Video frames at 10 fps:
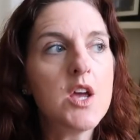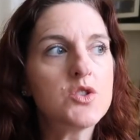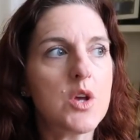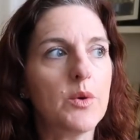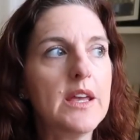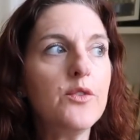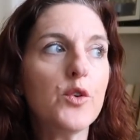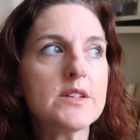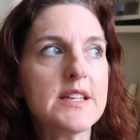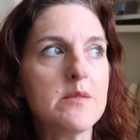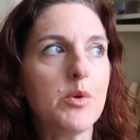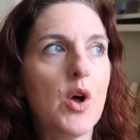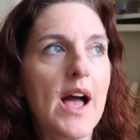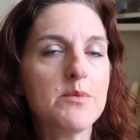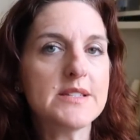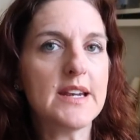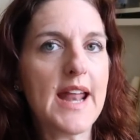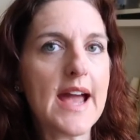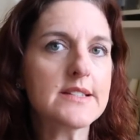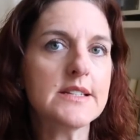So if, for example, I was in an
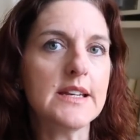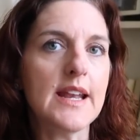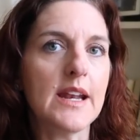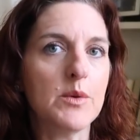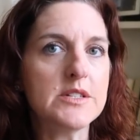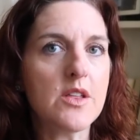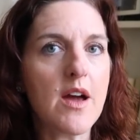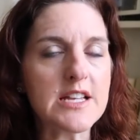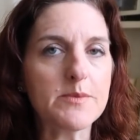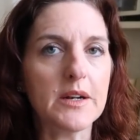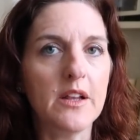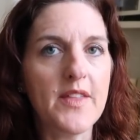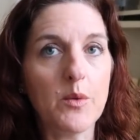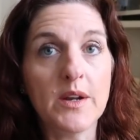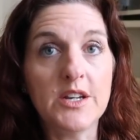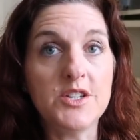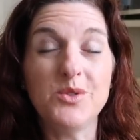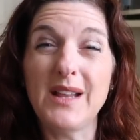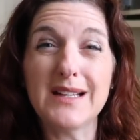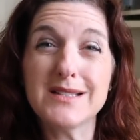accident and I went to the hospital and they wanted to
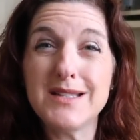do like